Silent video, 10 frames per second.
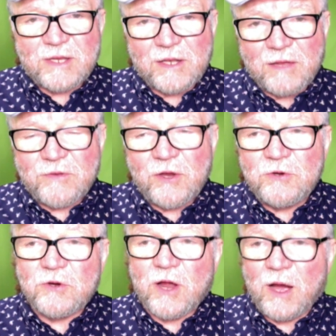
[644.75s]
I'd love to hear
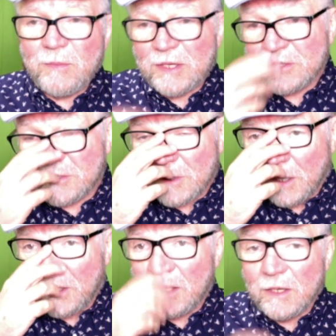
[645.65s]
your comments
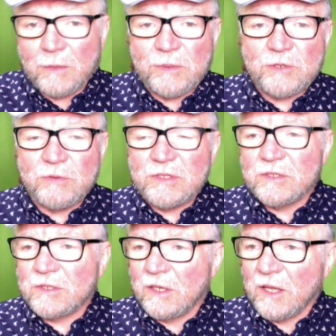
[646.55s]
on
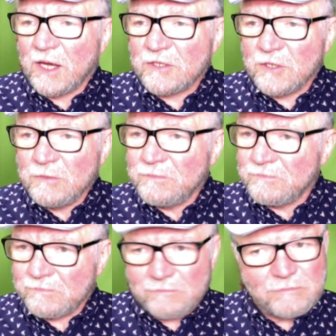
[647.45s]
Patrice's collection.
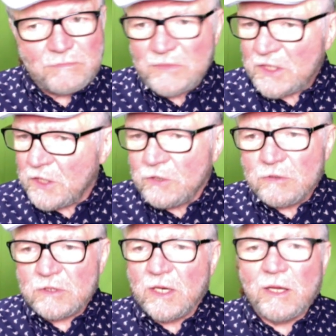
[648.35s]

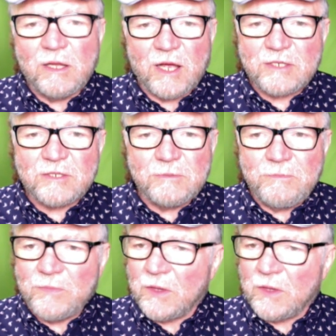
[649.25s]
Interesting collection.